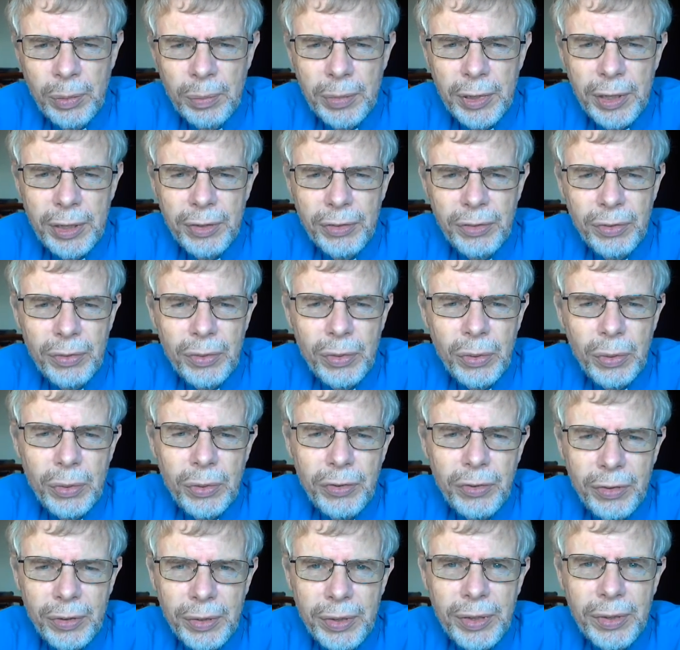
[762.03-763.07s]
because of
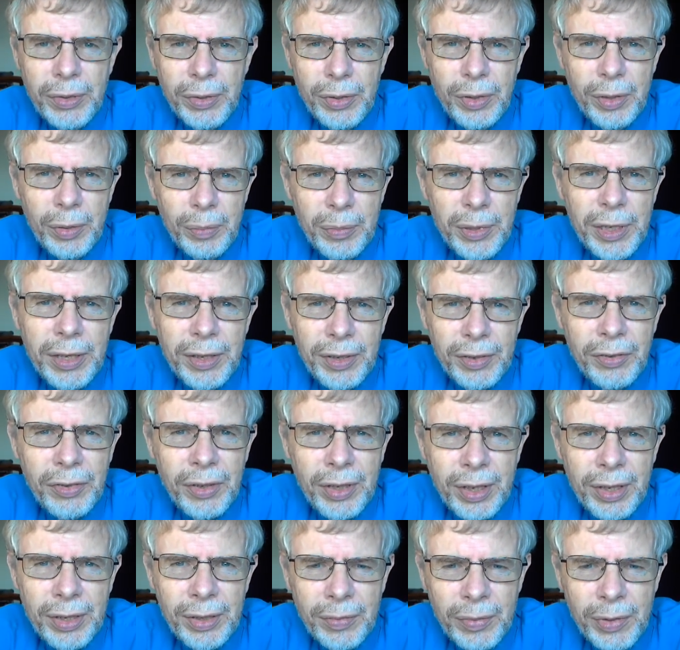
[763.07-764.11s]
course, although you can be this
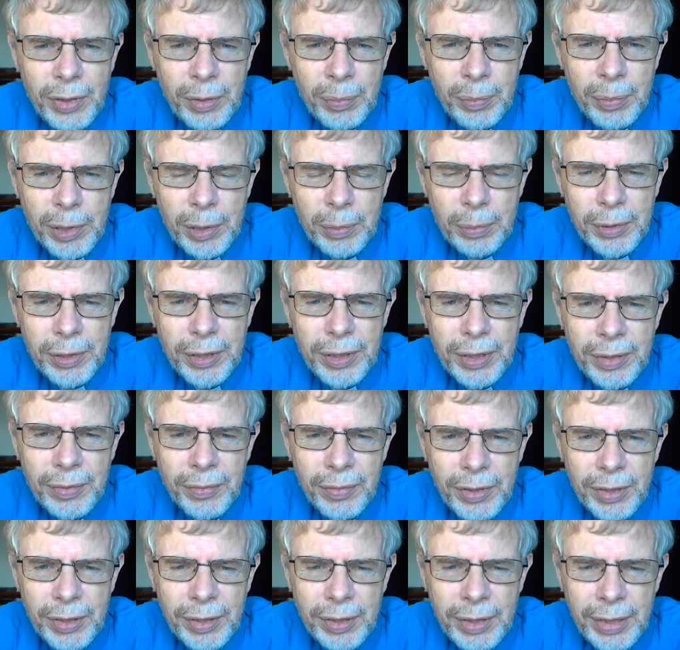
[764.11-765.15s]
kind of young people at every